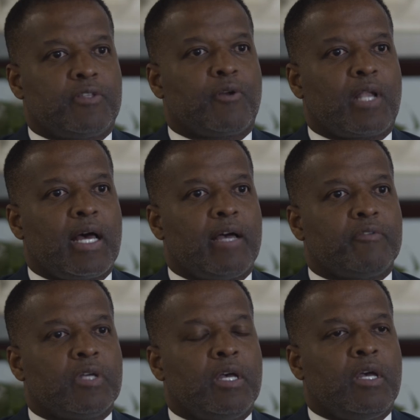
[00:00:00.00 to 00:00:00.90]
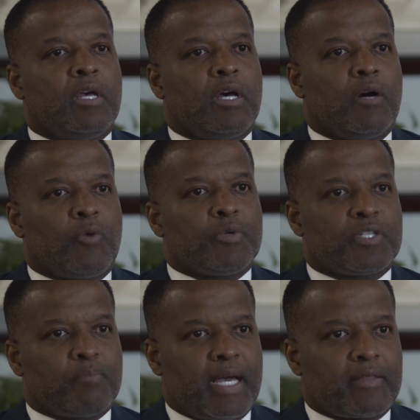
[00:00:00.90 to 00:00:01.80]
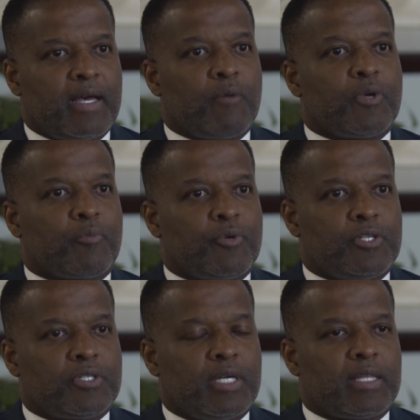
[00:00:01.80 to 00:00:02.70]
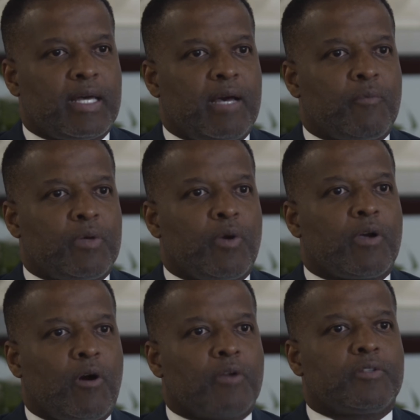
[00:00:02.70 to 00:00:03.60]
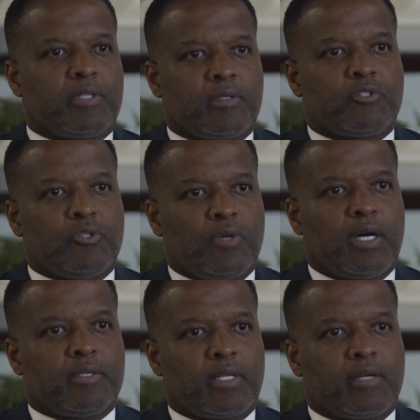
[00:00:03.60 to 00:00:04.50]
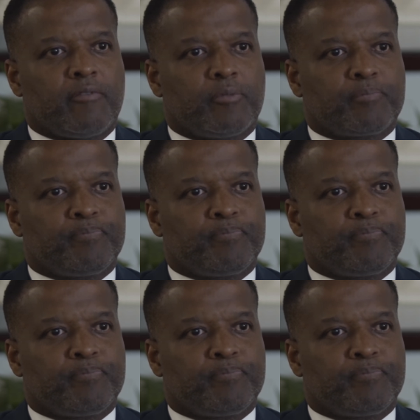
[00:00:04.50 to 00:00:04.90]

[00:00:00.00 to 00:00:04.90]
in their lives. We respect that, we appreciate that, and we work hard to deliver.